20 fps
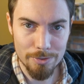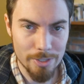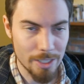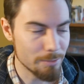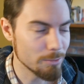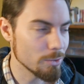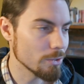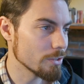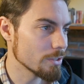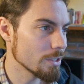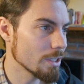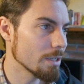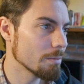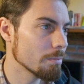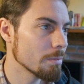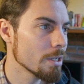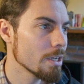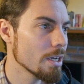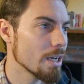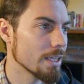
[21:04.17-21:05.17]
games all the time.
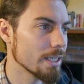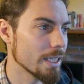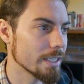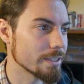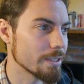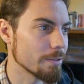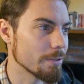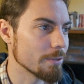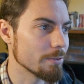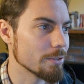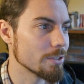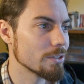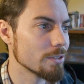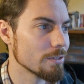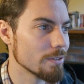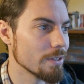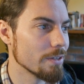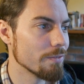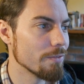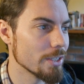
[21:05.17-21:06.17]
And that's something which
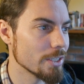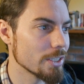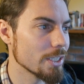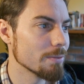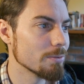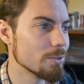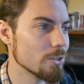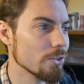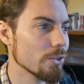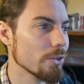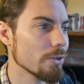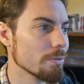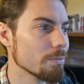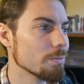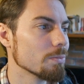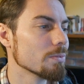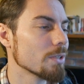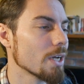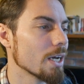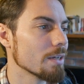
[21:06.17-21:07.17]
Adventure Game Studio
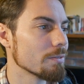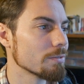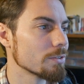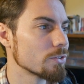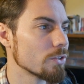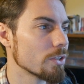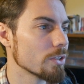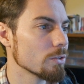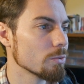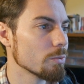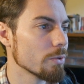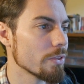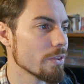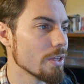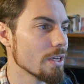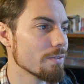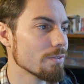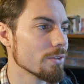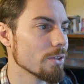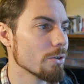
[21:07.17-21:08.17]
kind of struggled with,
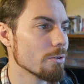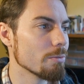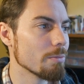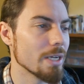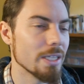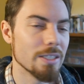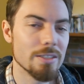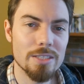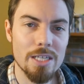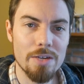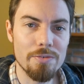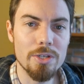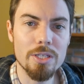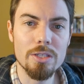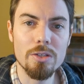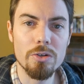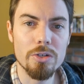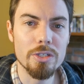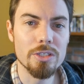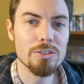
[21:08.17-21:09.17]
even though it made saving
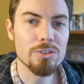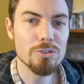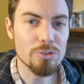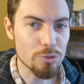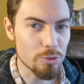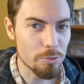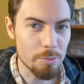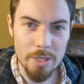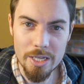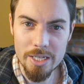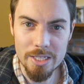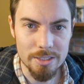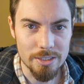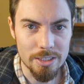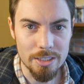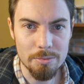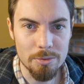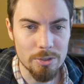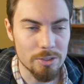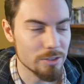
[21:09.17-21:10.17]
and loading super
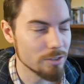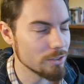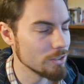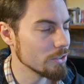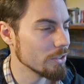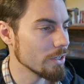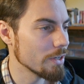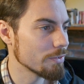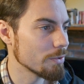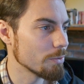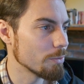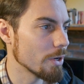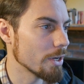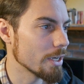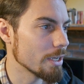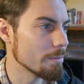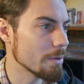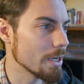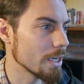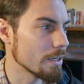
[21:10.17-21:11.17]
easy because you don't have to
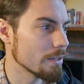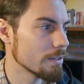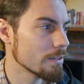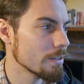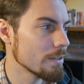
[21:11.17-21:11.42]
worry about